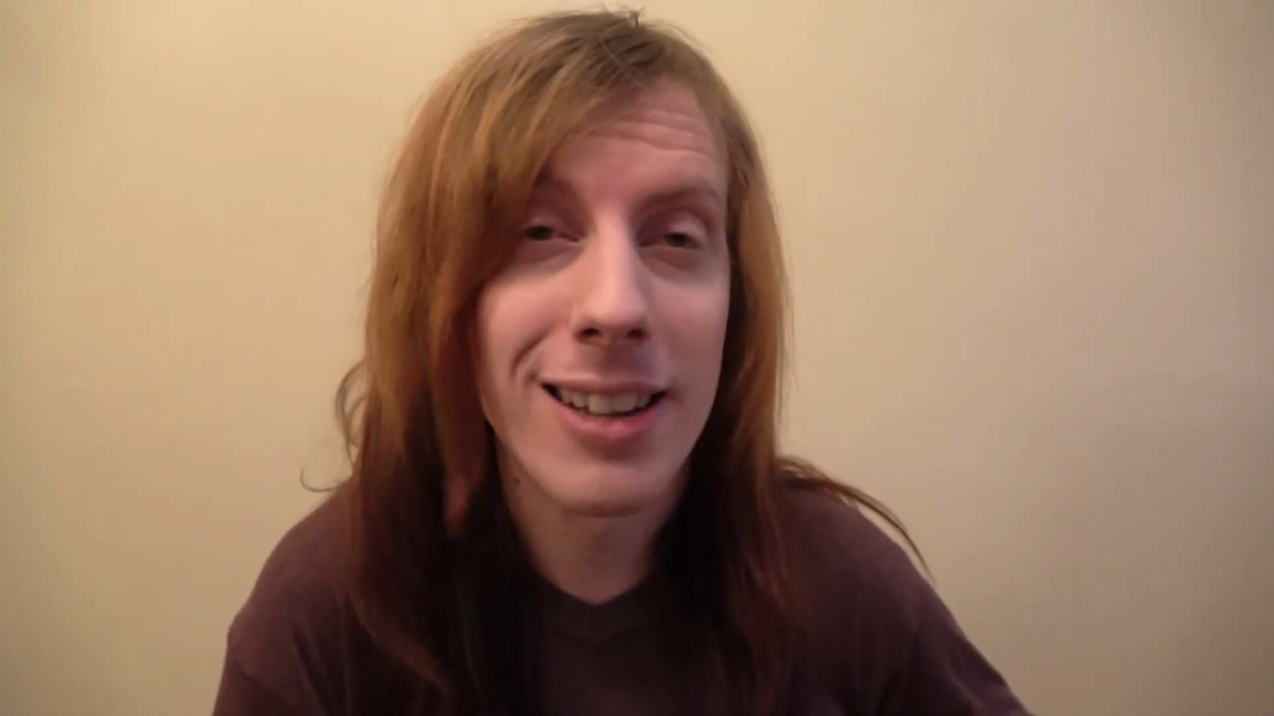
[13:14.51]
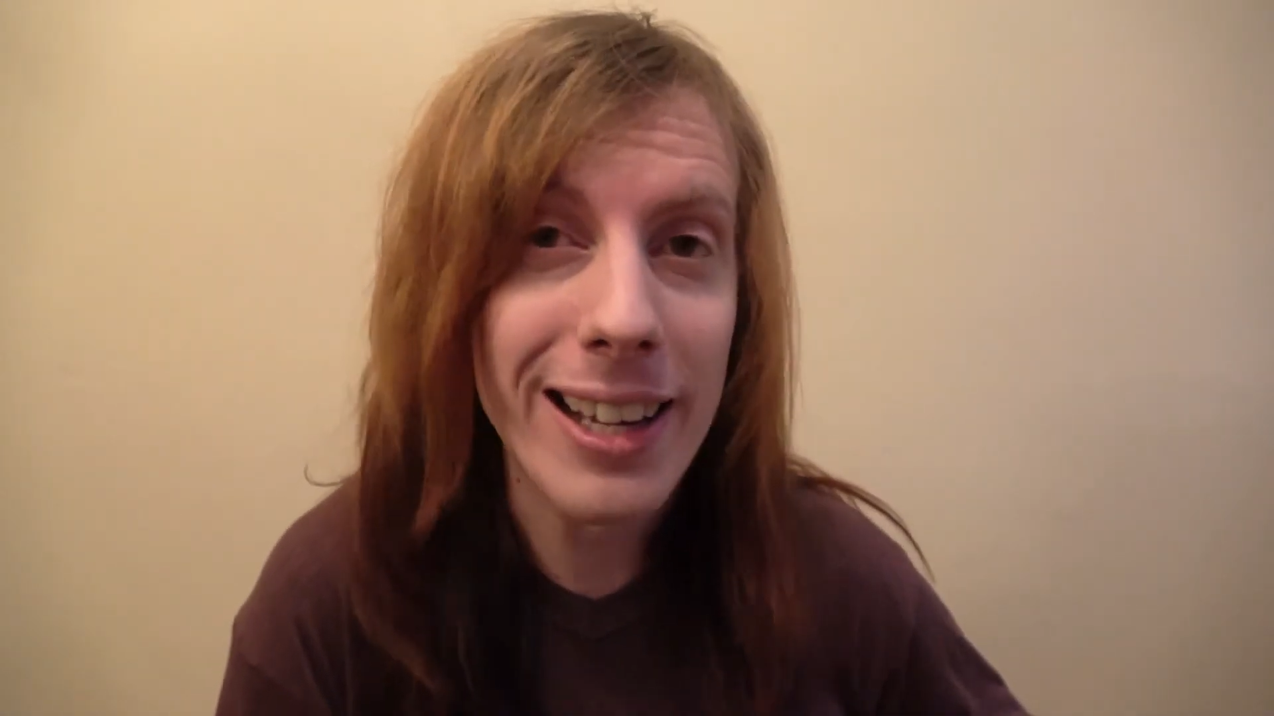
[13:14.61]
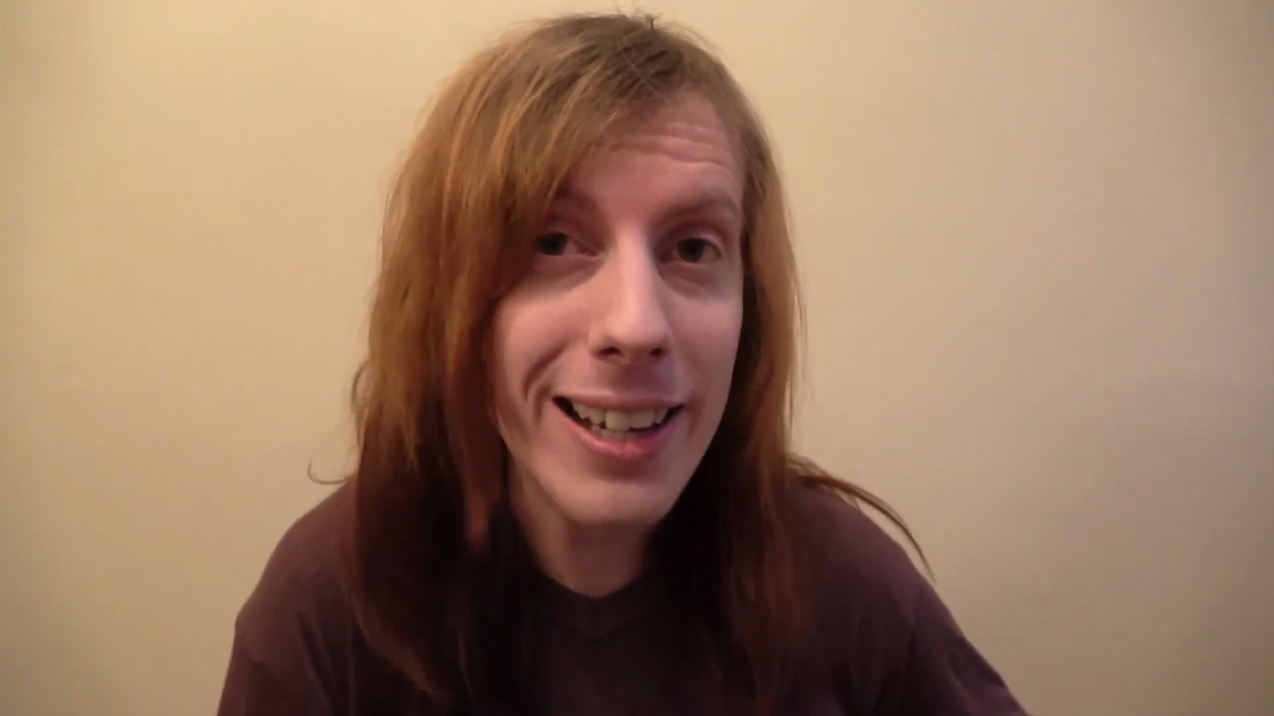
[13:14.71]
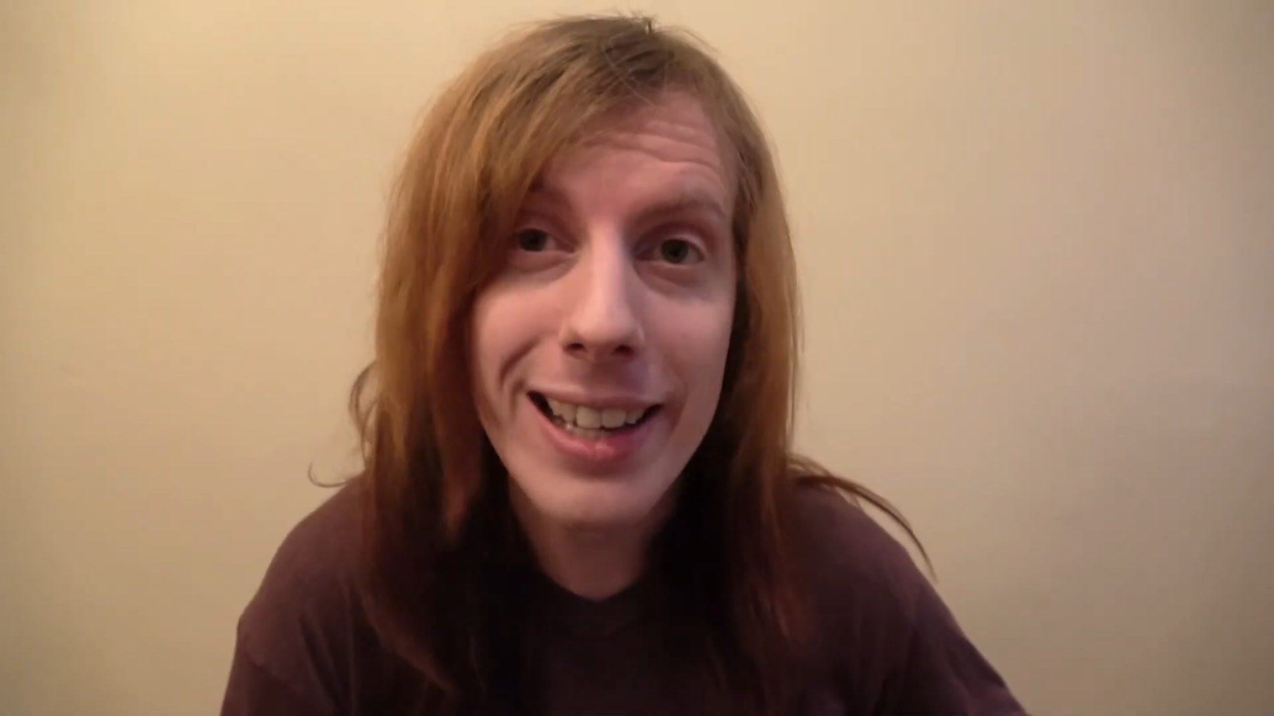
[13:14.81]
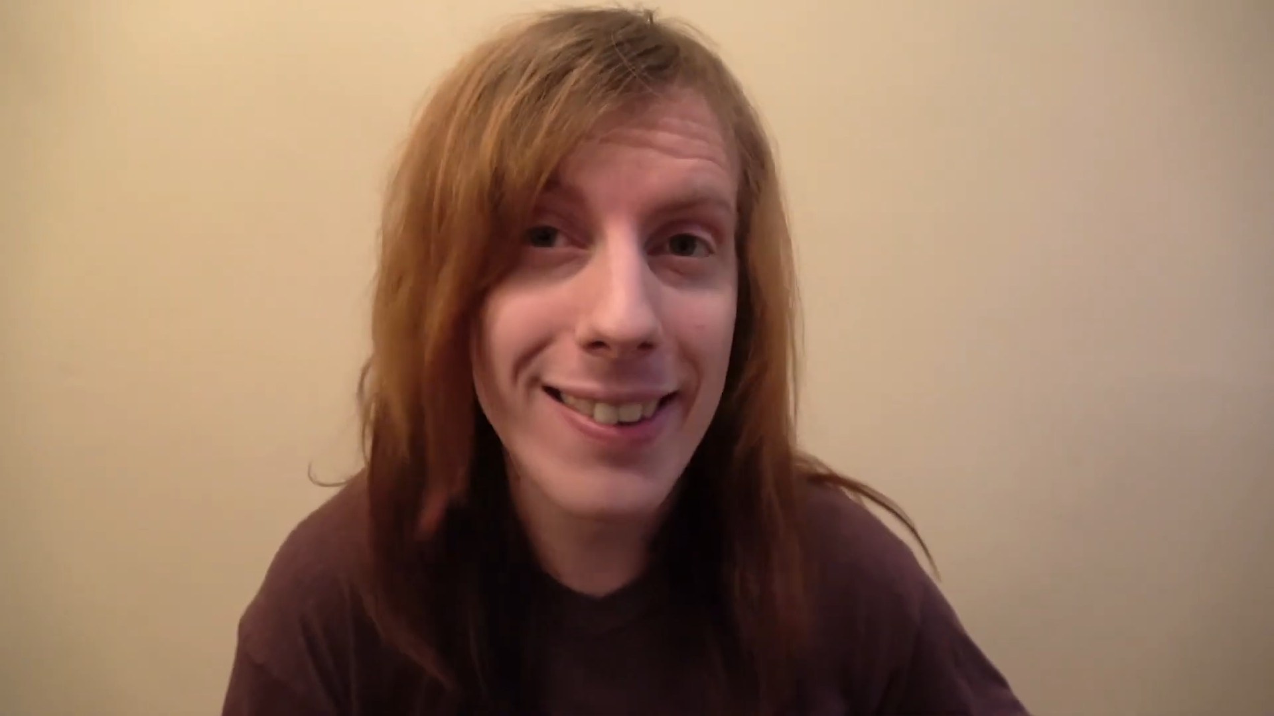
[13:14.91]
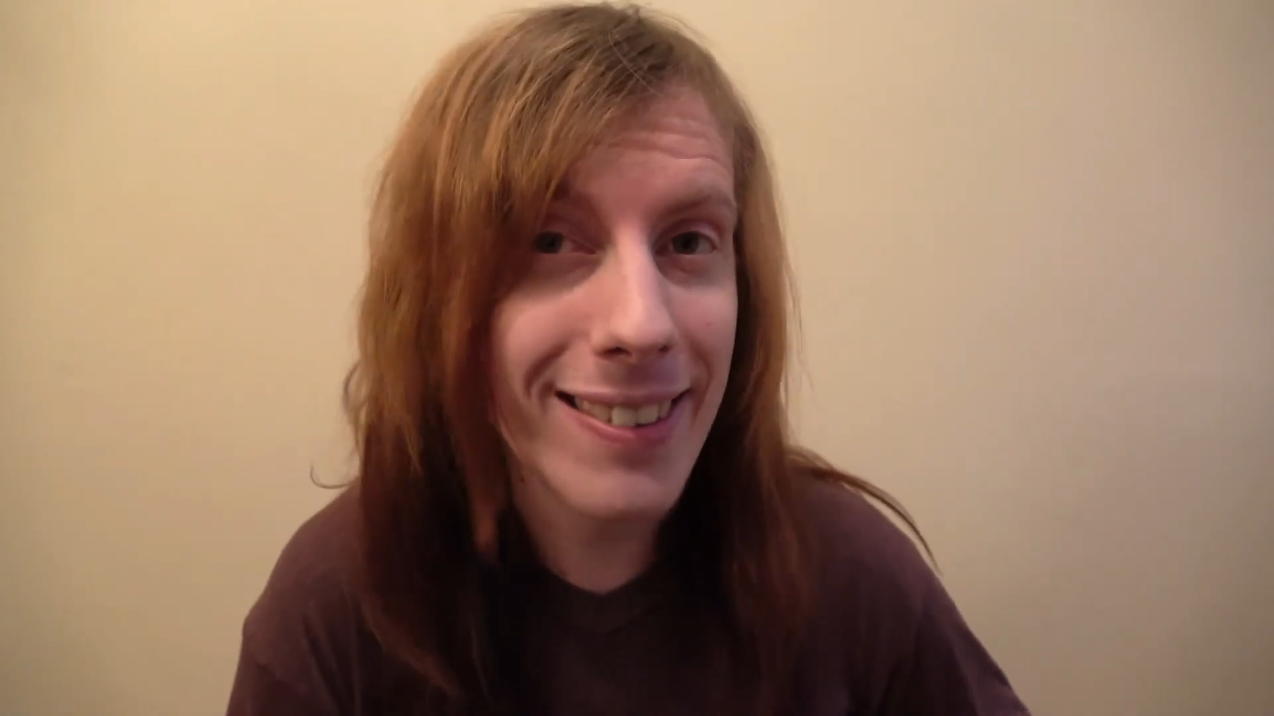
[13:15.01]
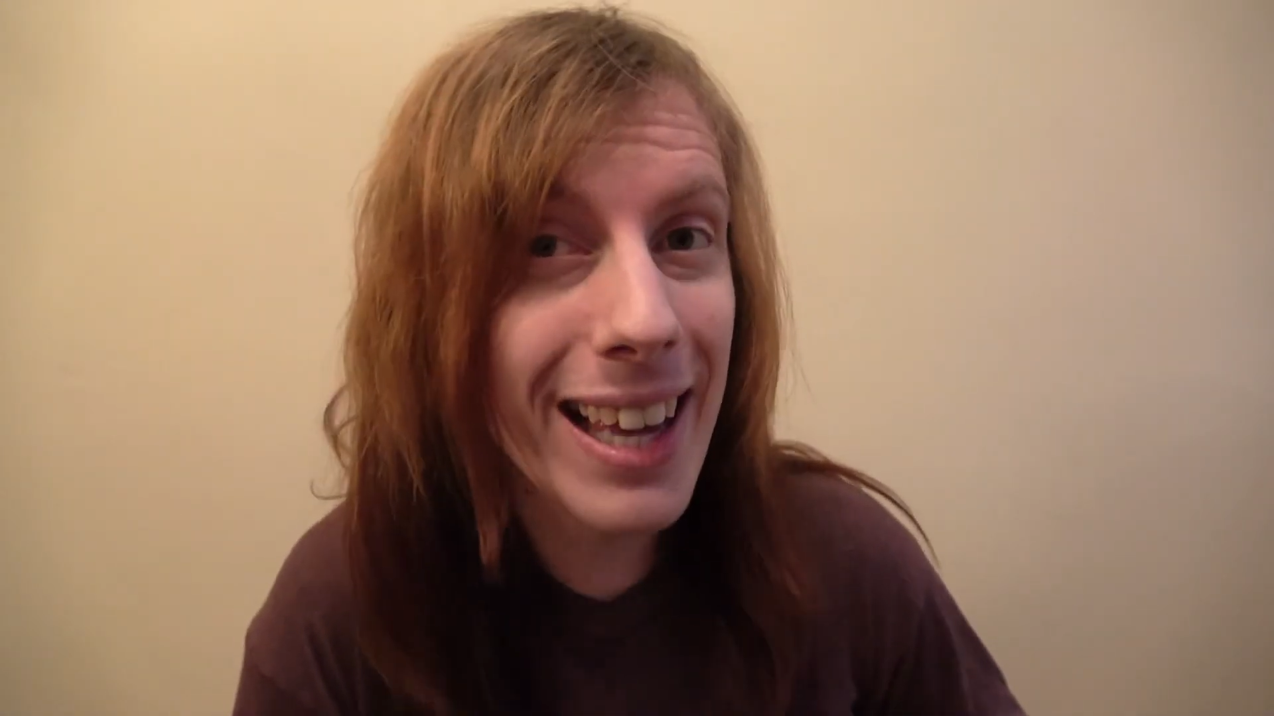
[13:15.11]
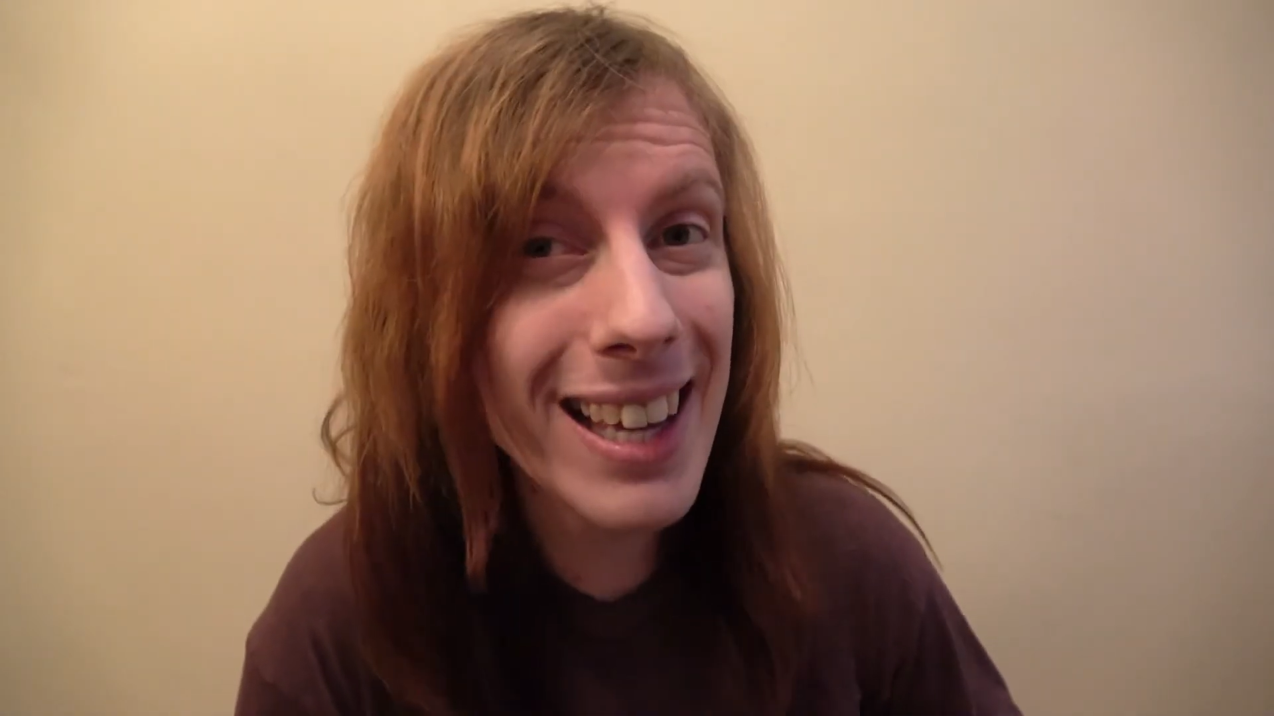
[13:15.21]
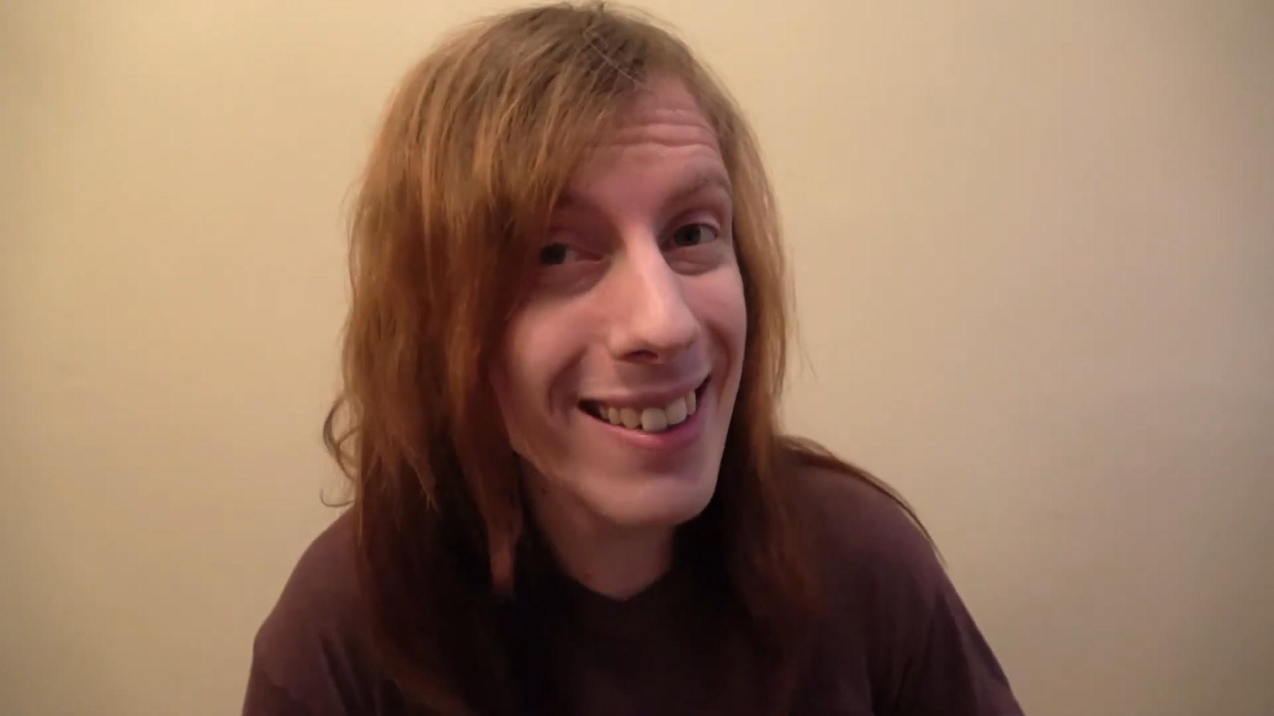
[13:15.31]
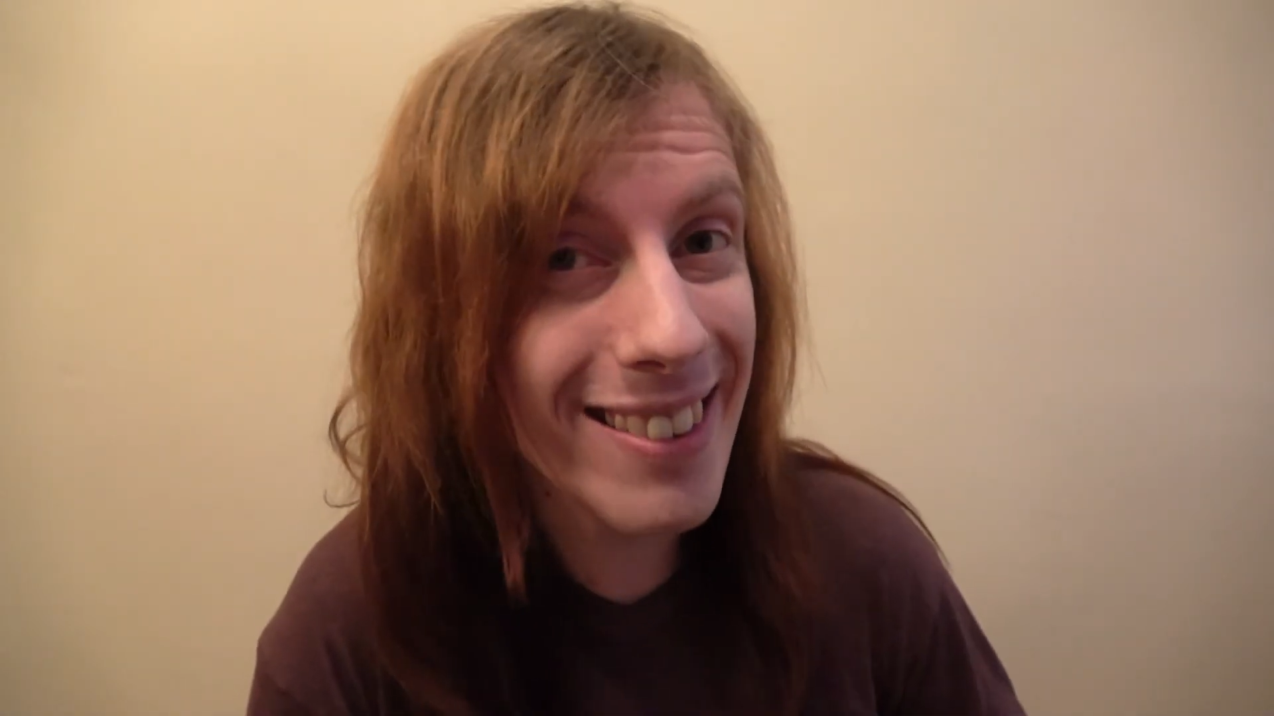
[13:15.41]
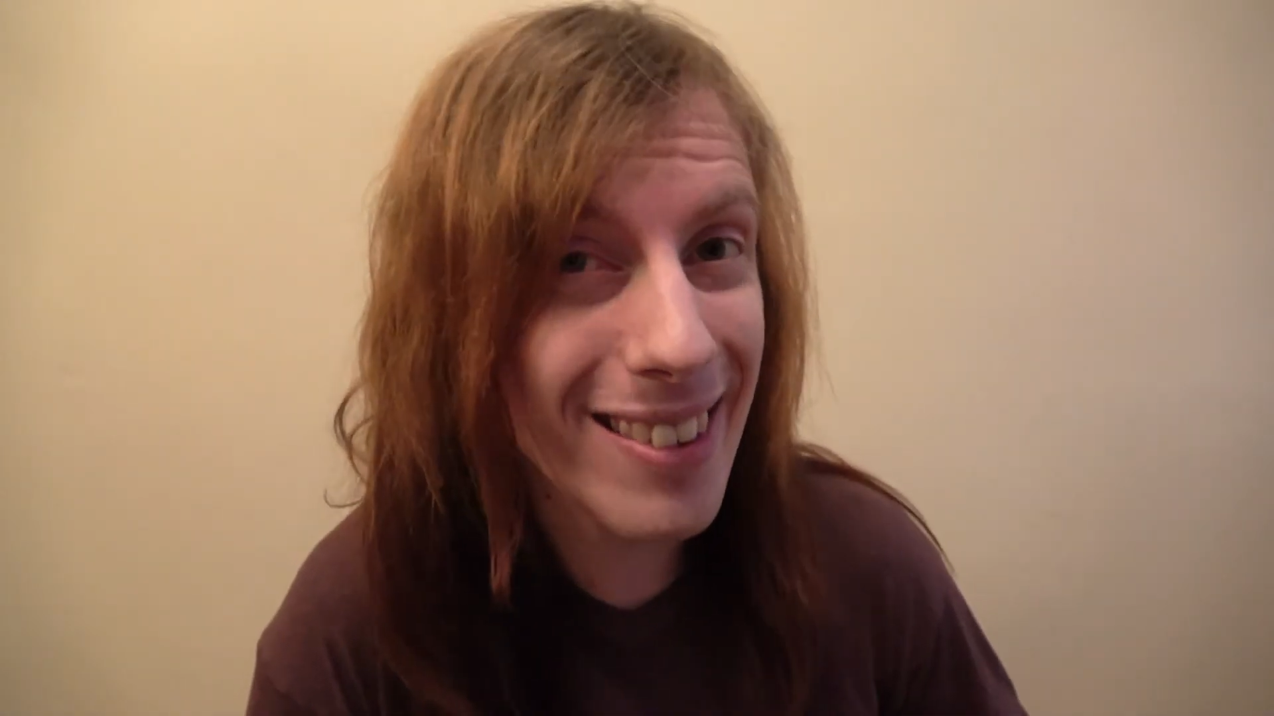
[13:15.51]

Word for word: and it's taken